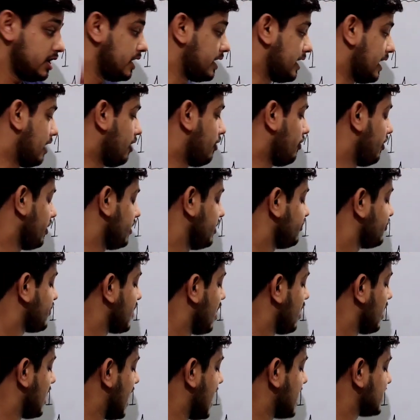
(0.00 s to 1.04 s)
Now if
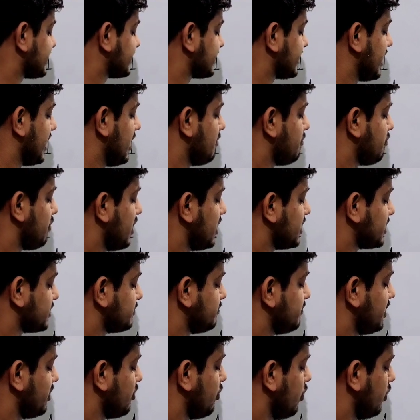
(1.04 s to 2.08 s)
I will ask a plus
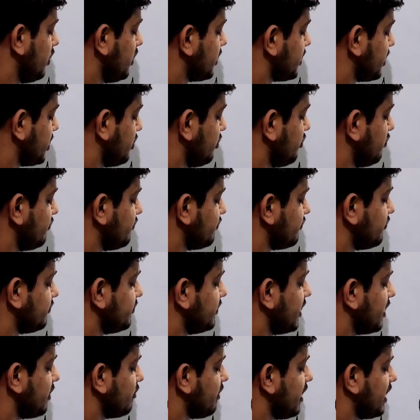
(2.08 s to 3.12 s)
b whole cube,
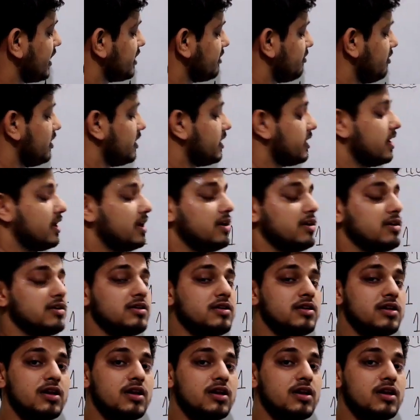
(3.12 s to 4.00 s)
then what I will tell?